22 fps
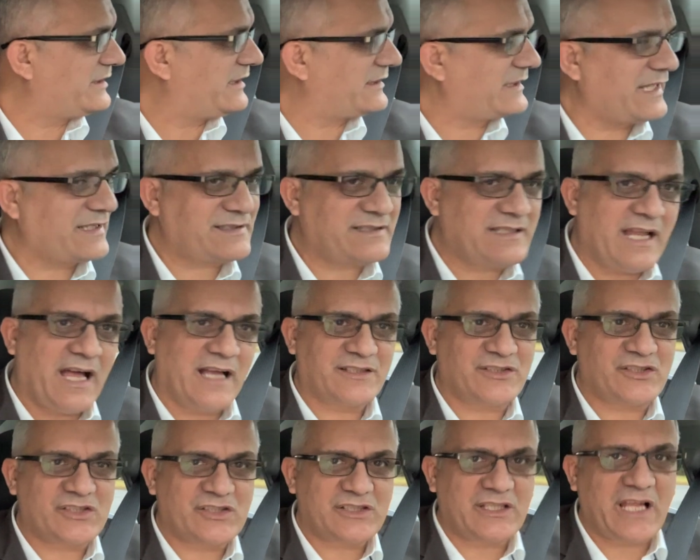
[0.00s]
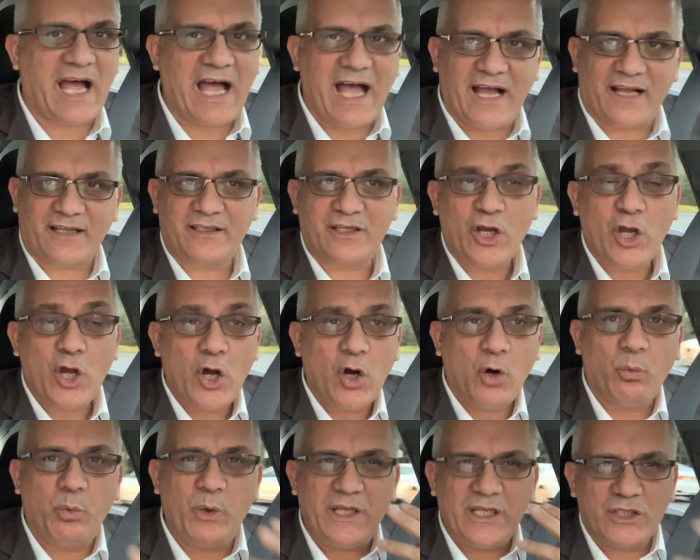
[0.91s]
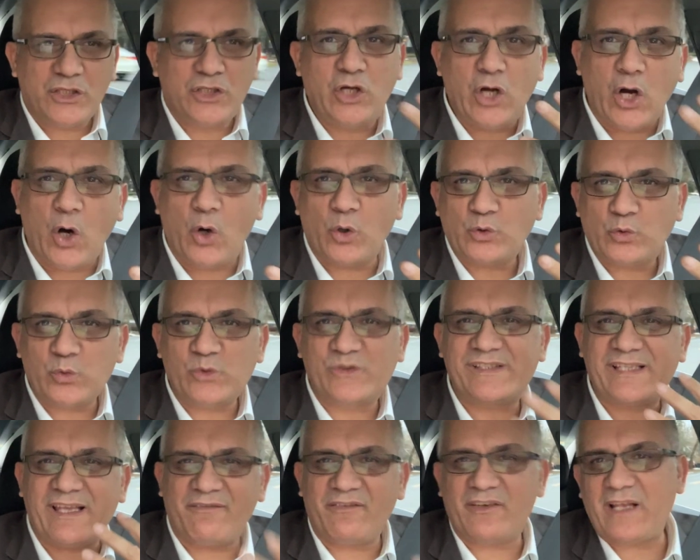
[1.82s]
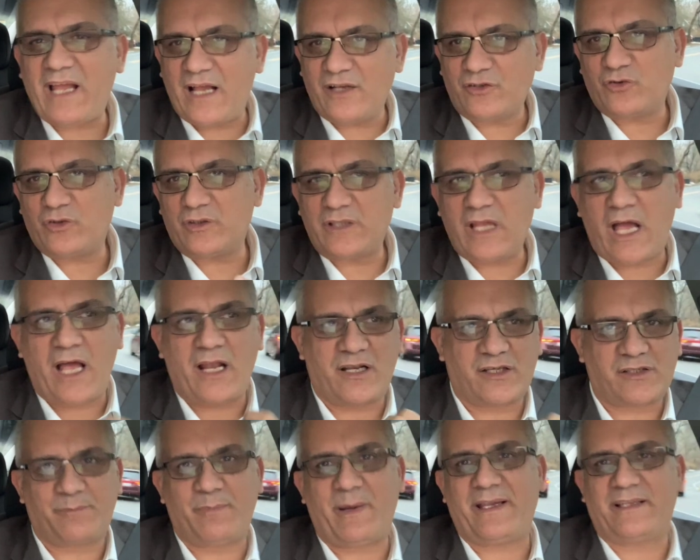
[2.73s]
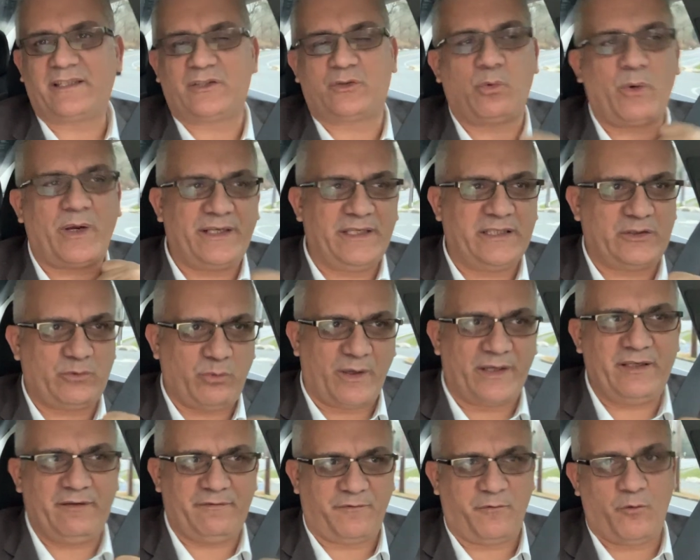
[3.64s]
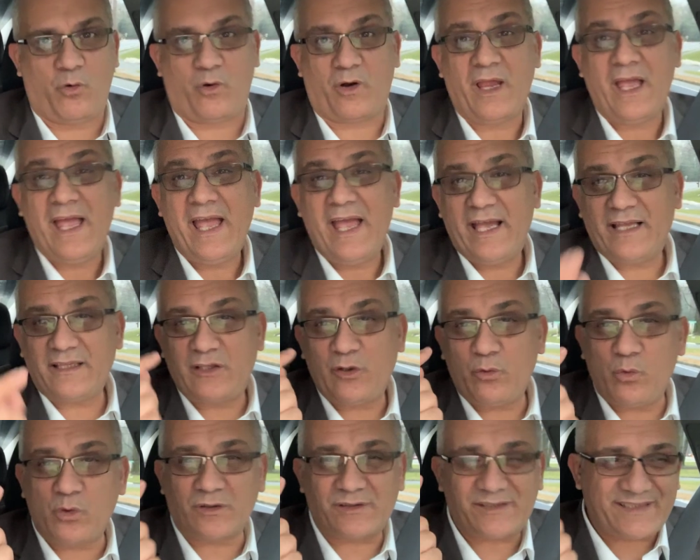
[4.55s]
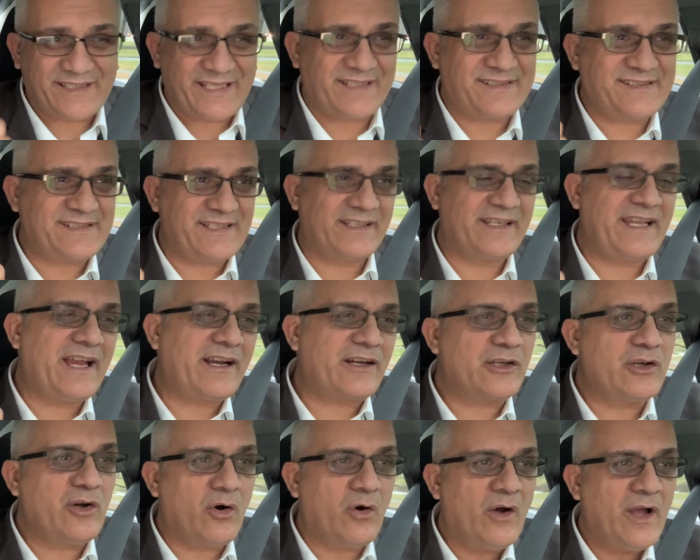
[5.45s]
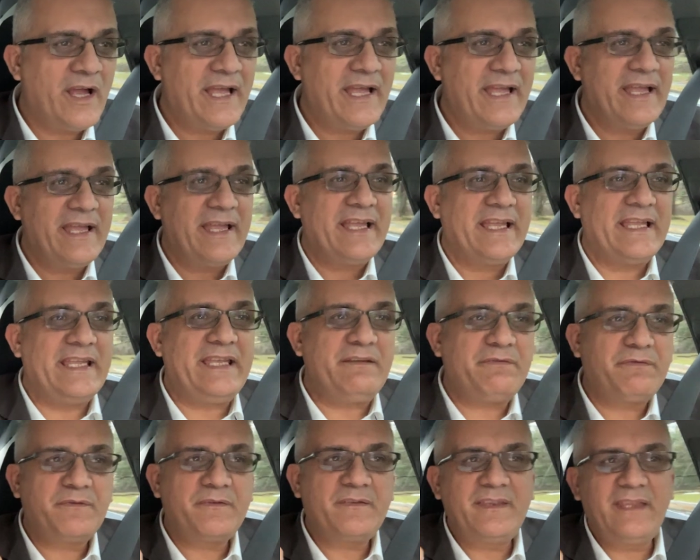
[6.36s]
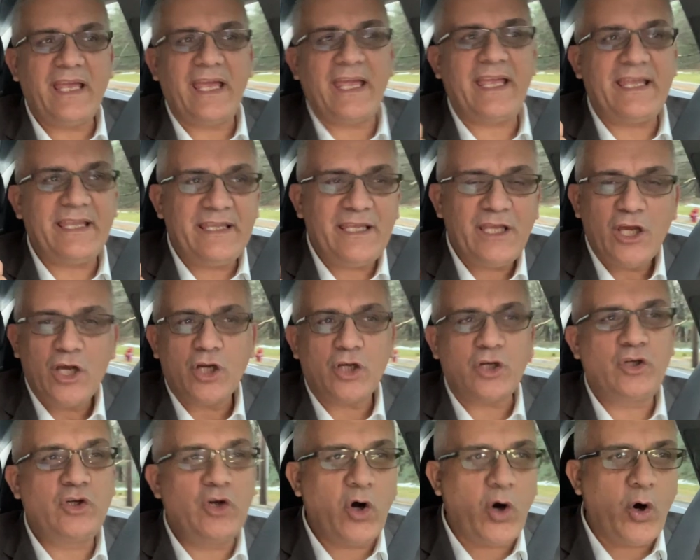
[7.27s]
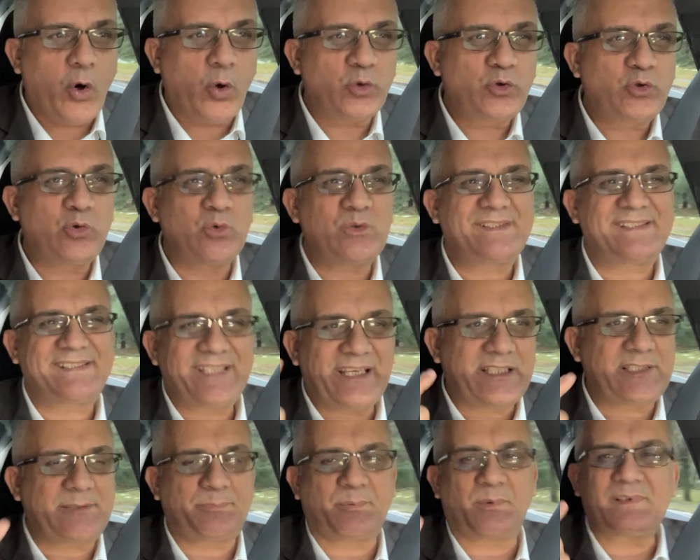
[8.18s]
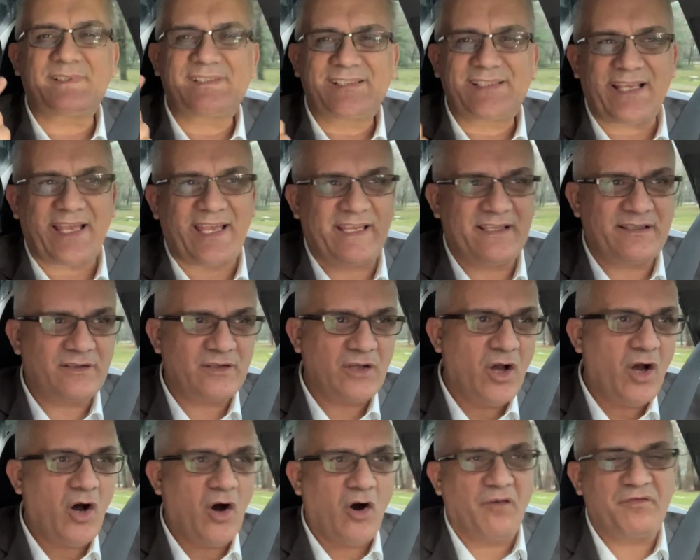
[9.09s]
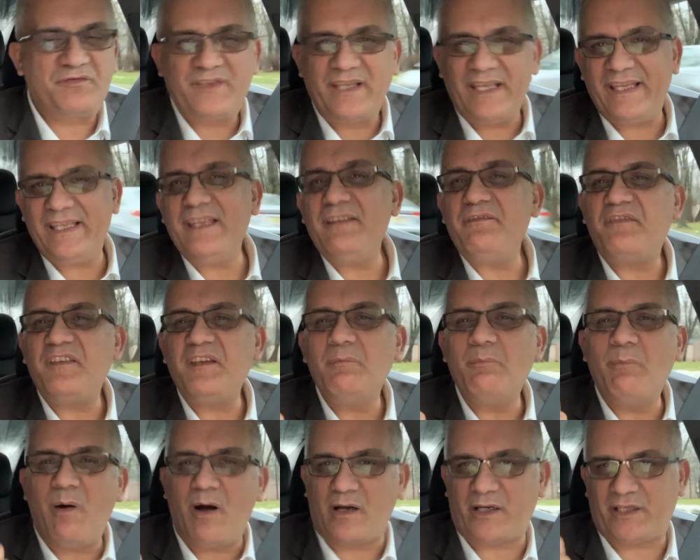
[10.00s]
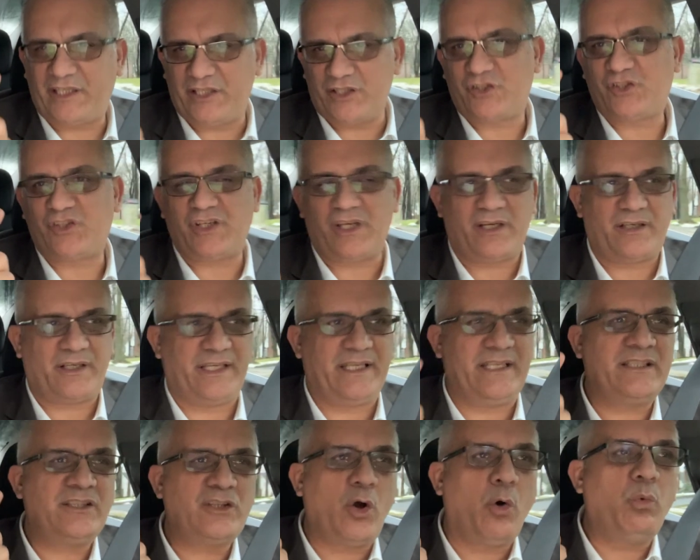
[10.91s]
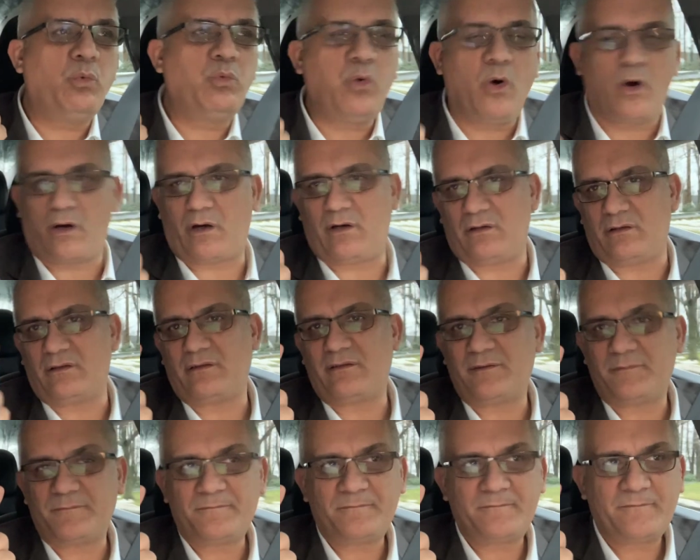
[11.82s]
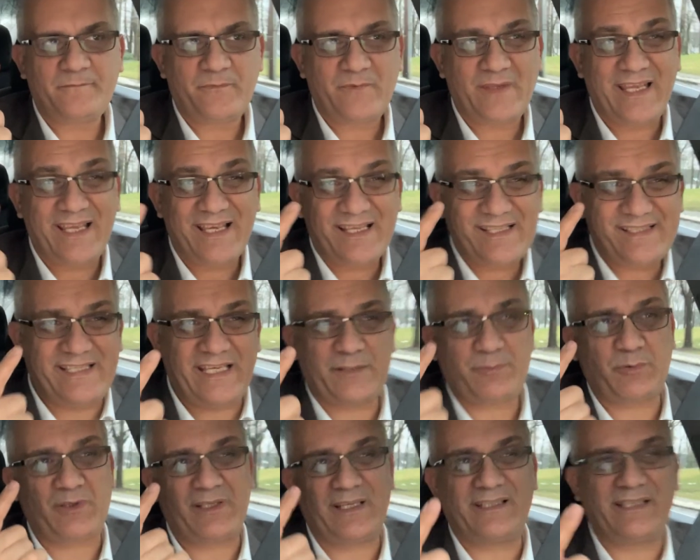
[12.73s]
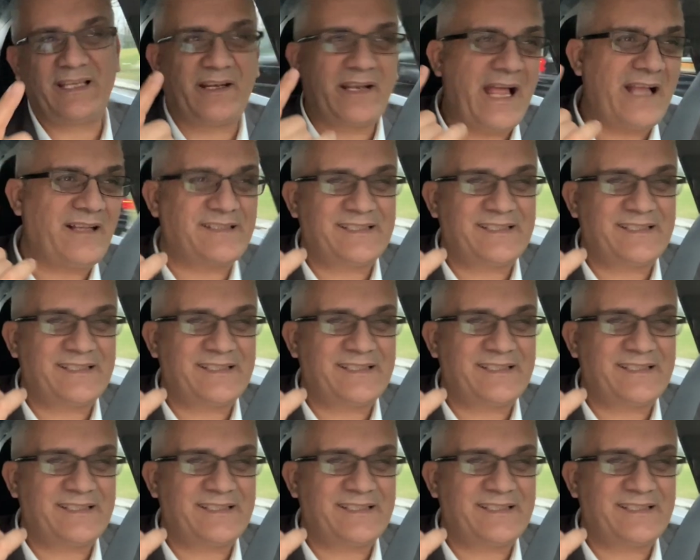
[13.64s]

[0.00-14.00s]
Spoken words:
Tesla stock will go to $700 by 2024. And the worst case scenario, if they go to 6% of the EV market share in the world. 6%. They're now